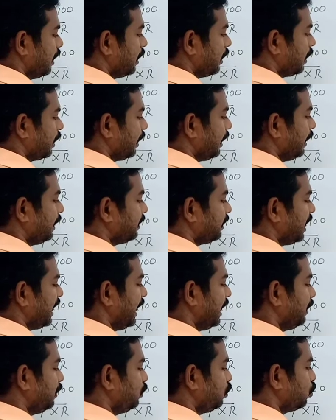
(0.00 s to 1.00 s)

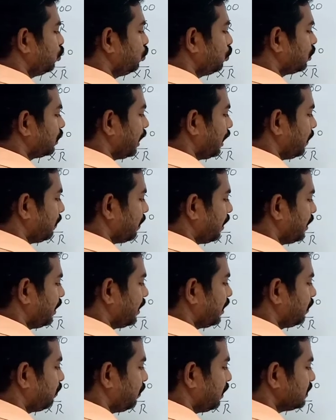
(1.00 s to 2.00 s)
rate into time.
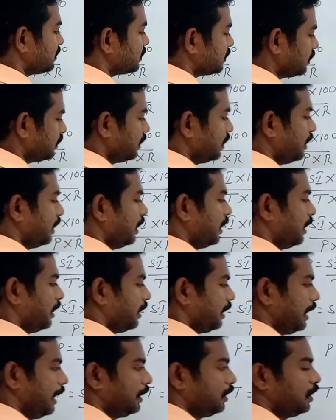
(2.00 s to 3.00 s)
100 plus
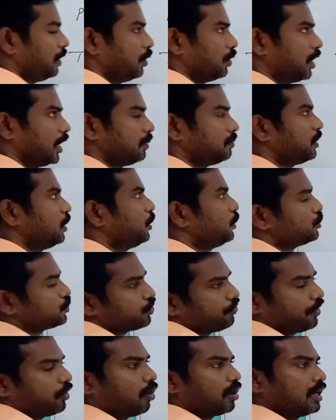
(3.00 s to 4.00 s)
rate into time. So
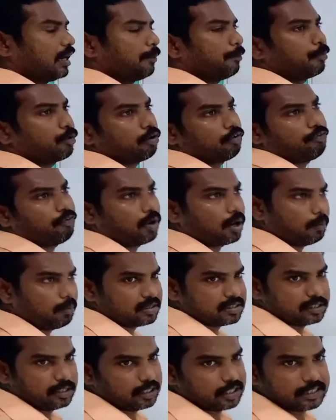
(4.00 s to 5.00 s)
we got number of
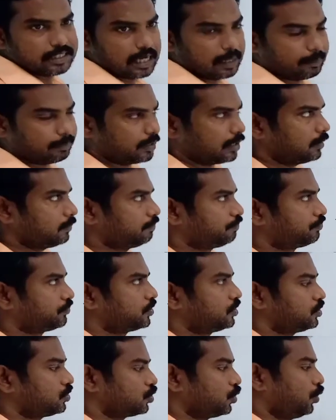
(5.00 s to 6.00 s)
formulas in this
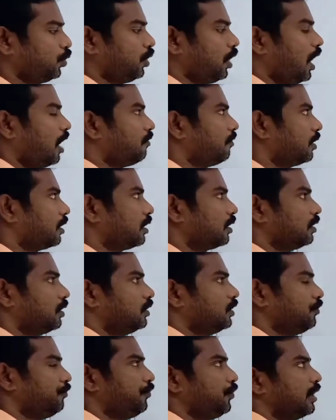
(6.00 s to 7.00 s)
chapter. So
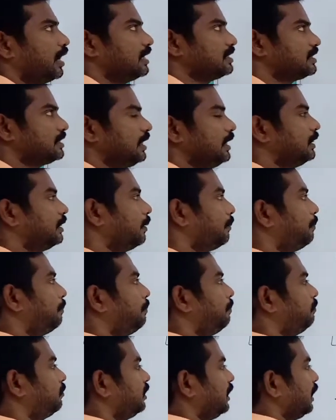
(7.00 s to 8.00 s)
if you can see the
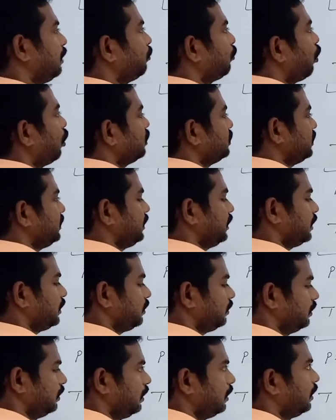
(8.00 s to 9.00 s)
terminology
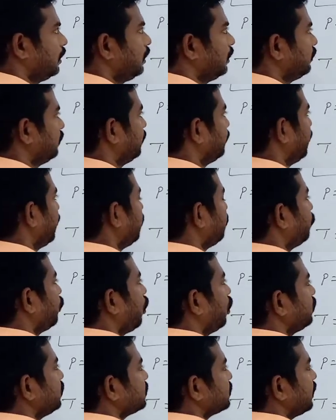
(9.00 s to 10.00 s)
here, the
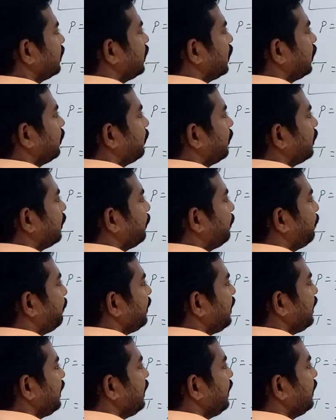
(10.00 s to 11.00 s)
terminology is nothing but
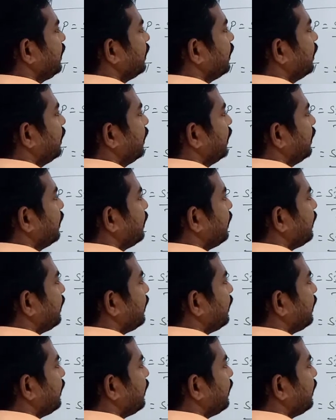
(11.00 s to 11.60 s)
P,